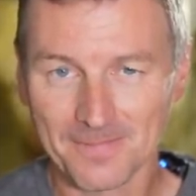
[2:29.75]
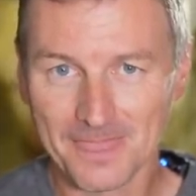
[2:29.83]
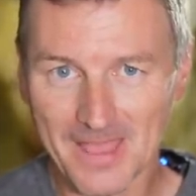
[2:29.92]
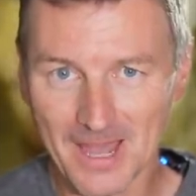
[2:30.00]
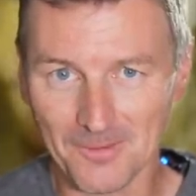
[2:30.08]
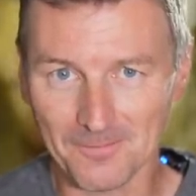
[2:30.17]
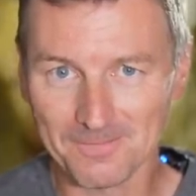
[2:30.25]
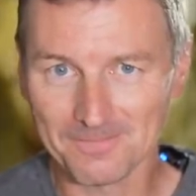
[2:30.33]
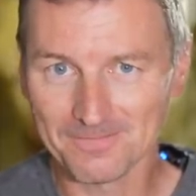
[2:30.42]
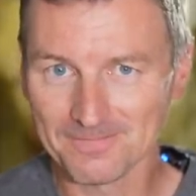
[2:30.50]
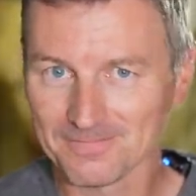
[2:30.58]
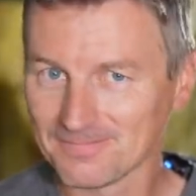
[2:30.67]
Now,
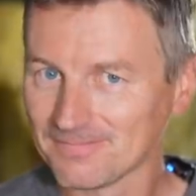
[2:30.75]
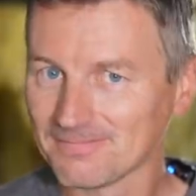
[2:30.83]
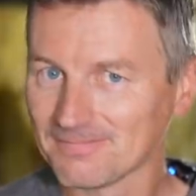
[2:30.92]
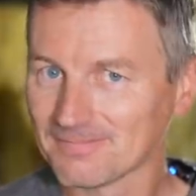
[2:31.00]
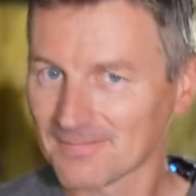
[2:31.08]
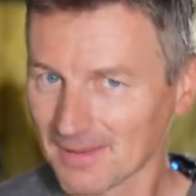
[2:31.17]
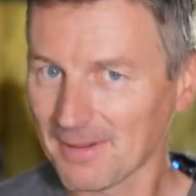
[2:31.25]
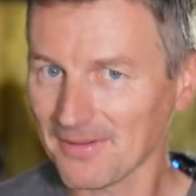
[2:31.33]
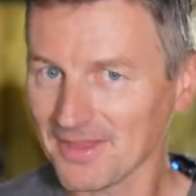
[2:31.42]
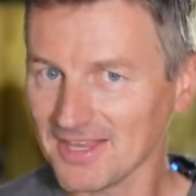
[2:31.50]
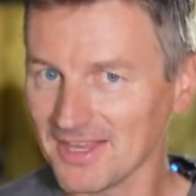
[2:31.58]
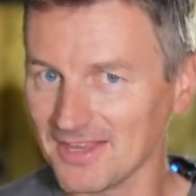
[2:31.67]
about
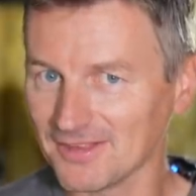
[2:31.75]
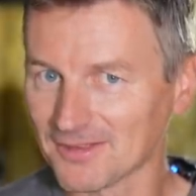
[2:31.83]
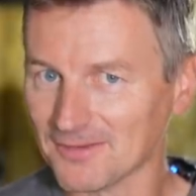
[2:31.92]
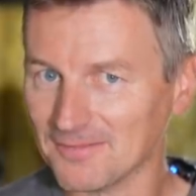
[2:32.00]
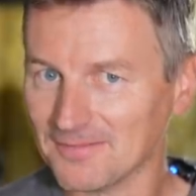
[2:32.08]
that yeast.